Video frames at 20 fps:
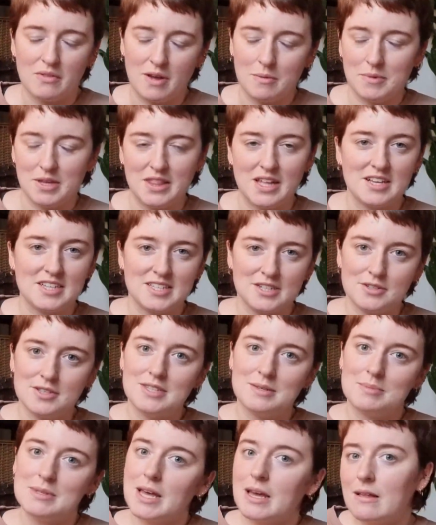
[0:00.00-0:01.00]
I mean, that still
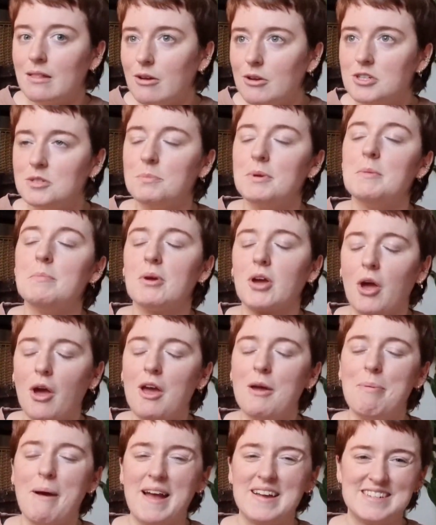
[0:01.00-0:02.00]
seems like a lot to me, but
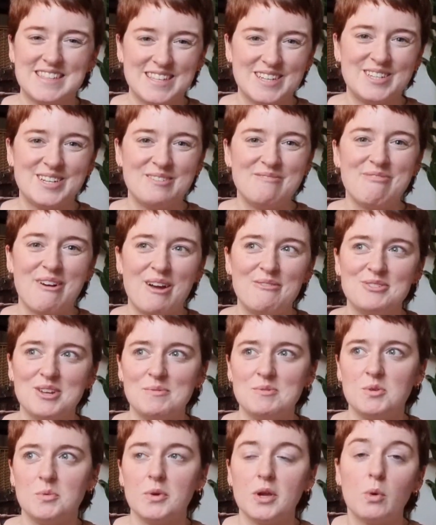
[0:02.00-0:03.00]
going back to the gym five
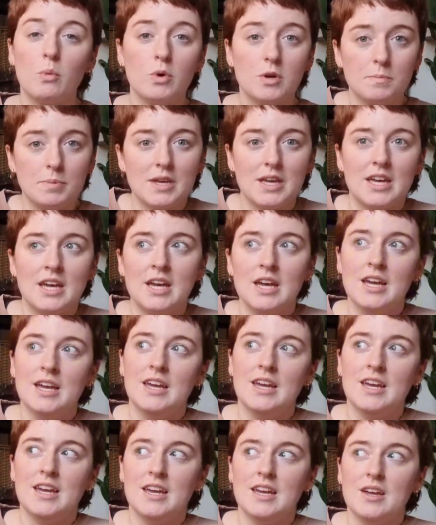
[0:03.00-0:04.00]
times a week would
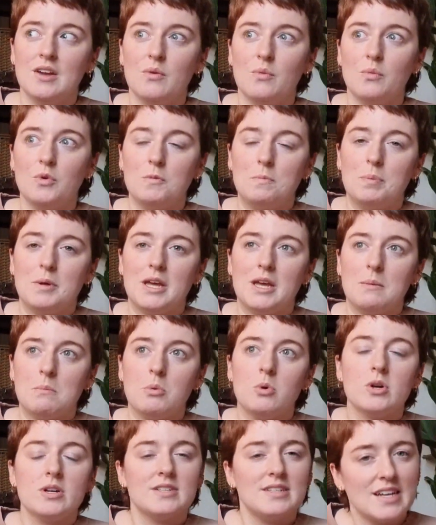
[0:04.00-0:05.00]
be
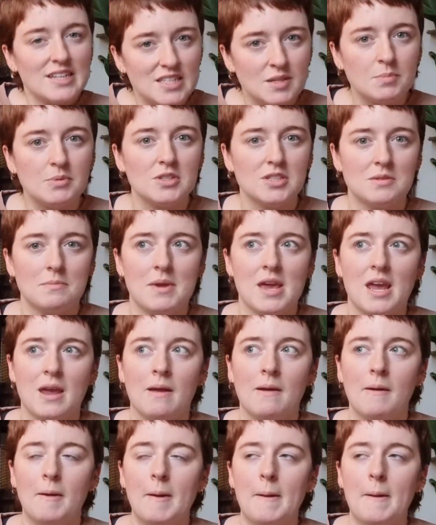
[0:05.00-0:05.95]
more accessible to me.